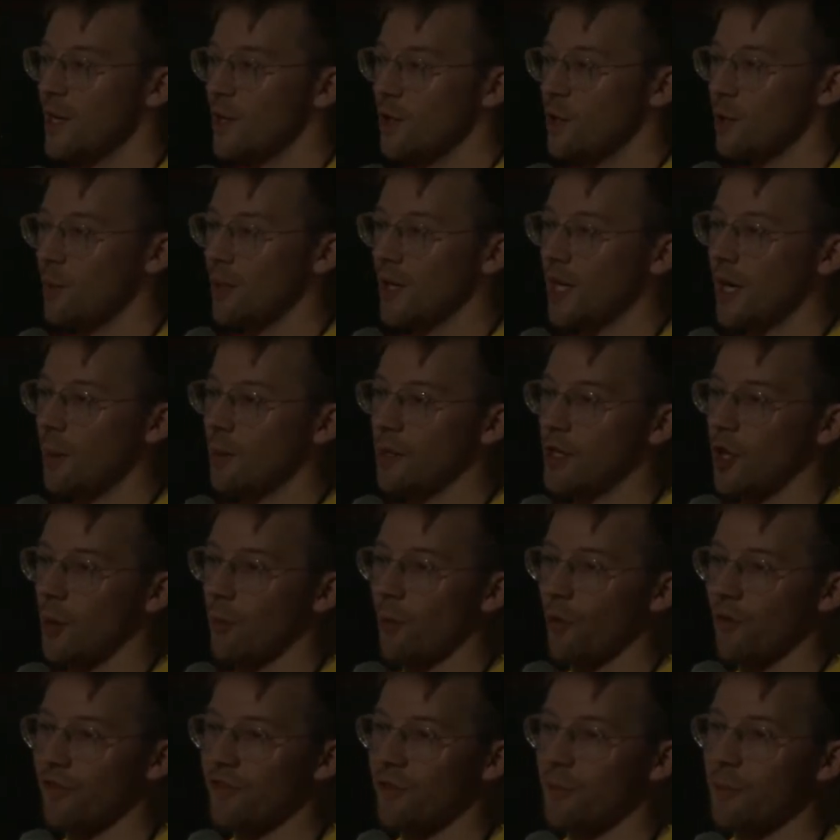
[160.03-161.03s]
You've become a lot
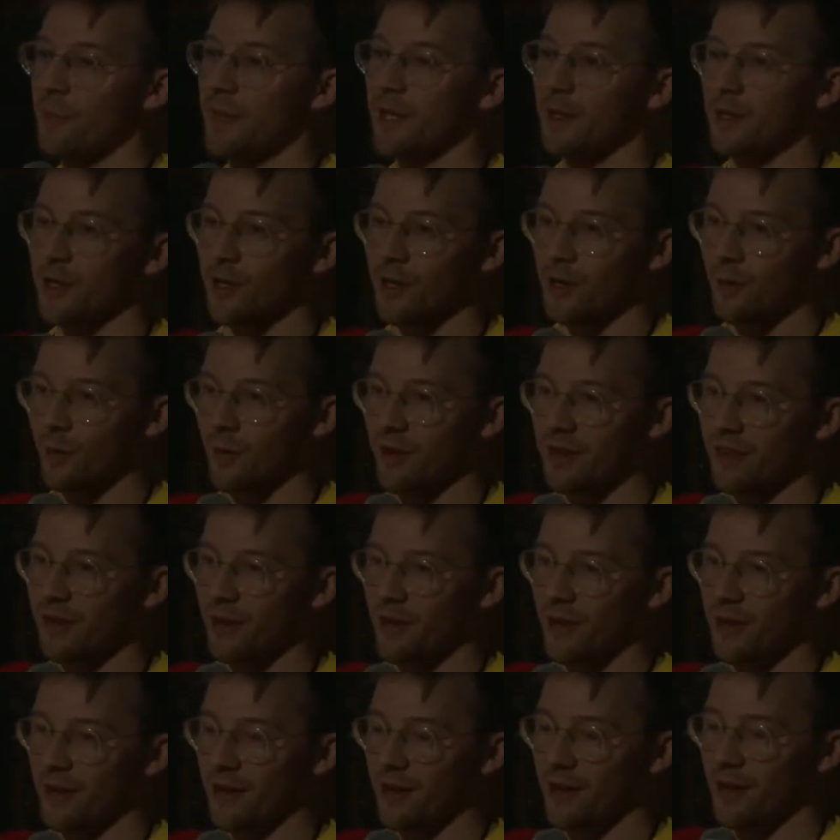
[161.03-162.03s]
more familiar with
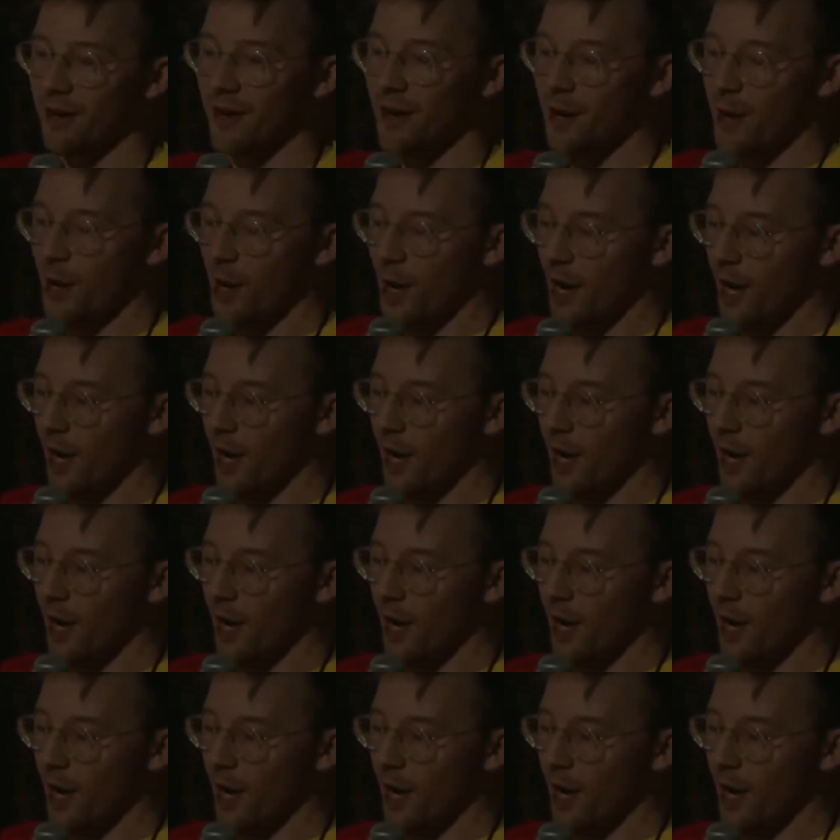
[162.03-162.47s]
her